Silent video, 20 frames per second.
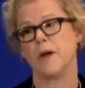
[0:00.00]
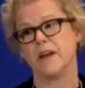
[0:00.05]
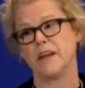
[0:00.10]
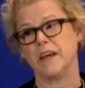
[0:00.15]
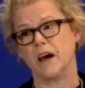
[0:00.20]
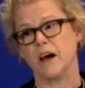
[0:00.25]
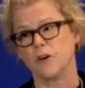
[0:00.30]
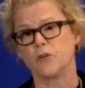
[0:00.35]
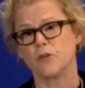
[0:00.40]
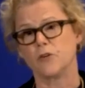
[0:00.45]

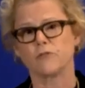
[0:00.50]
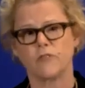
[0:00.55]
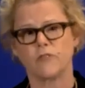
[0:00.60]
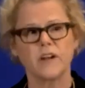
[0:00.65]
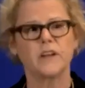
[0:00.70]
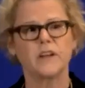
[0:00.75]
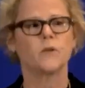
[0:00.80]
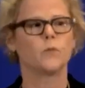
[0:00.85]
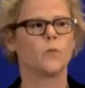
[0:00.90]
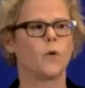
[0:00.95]
Many
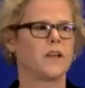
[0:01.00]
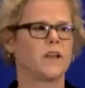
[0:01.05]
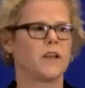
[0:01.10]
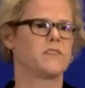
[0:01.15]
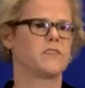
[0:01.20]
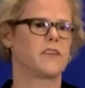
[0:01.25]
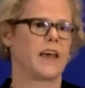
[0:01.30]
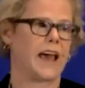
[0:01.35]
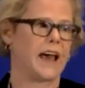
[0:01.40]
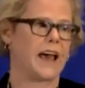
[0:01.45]
underfunded
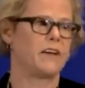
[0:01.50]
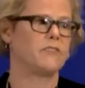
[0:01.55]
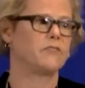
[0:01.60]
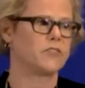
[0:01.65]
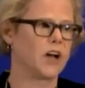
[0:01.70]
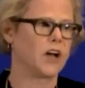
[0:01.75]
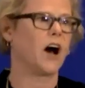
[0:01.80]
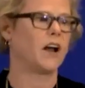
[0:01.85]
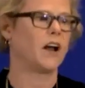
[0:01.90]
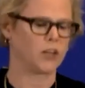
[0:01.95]
ones
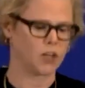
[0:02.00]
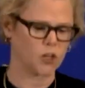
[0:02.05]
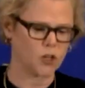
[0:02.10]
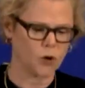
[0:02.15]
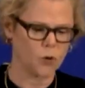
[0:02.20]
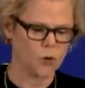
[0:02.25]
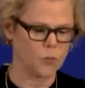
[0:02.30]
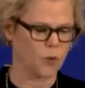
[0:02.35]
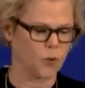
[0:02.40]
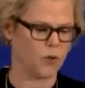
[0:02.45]
have gone
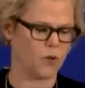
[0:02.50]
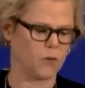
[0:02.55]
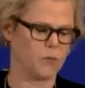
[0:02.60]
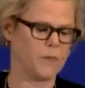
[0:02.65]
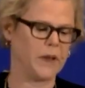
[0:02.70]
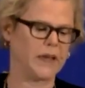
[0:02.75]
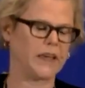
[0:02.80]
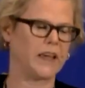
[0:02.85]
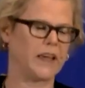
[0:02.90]
global,